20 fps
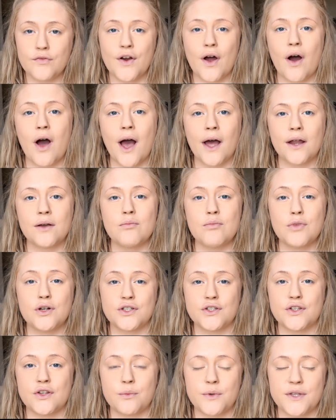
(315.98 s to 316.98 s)
I've not had
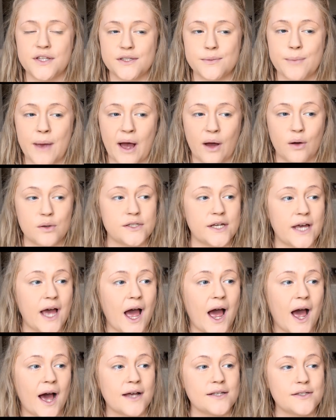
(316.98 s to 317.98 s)
much luck with this powder
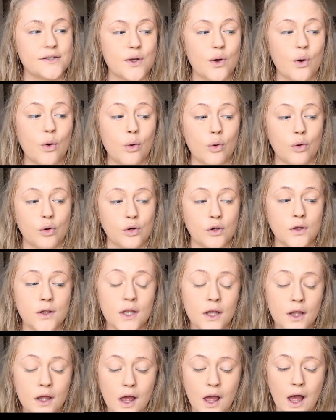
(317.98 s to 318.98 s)
at all.
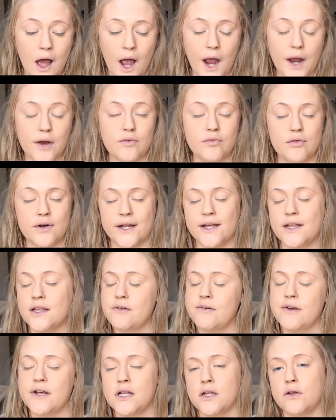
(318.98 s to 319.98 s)
I really
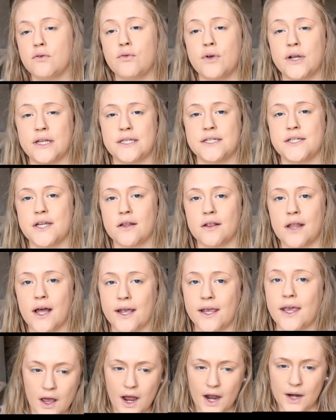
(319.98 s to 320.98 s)
don't
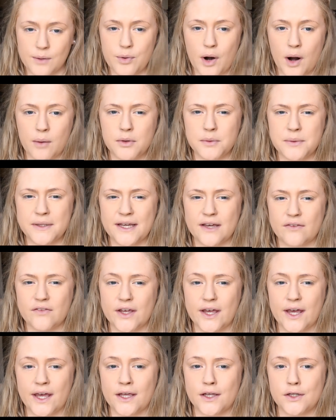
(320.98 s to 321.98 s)
like it. I'd probably give
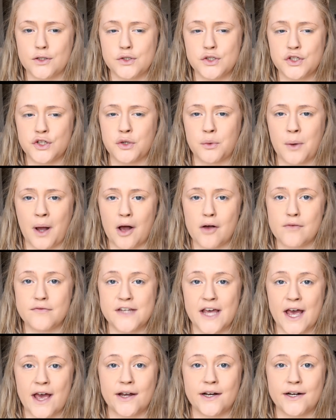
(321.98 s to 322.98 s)
it a 2 out of
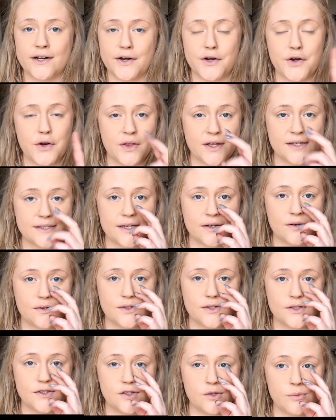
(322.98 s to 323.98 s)
10, and I know that
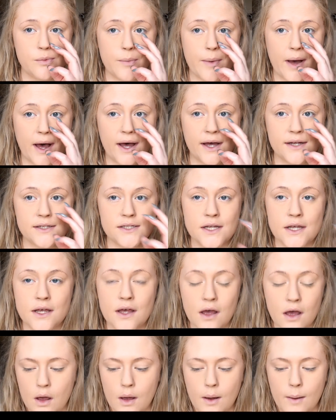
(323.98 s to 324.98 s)
sounds super bad,
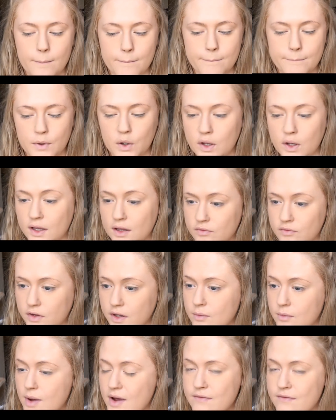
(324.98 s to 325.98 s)
but even
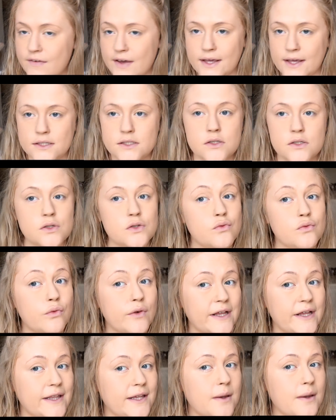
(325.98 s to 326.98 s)
though my face looks
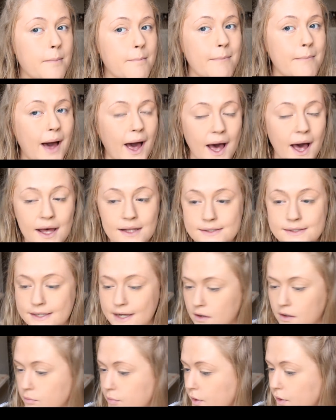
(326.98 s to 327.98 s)
really matte
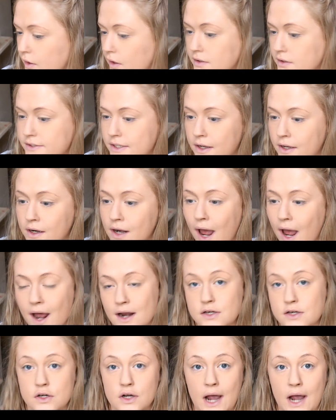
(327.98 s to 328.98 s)
in person
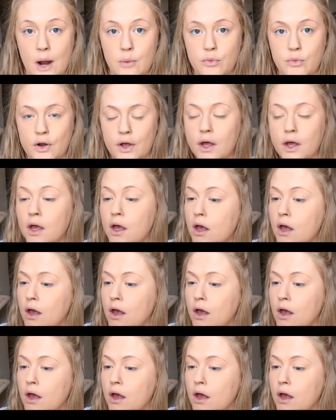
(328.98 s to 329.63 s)
and on camera,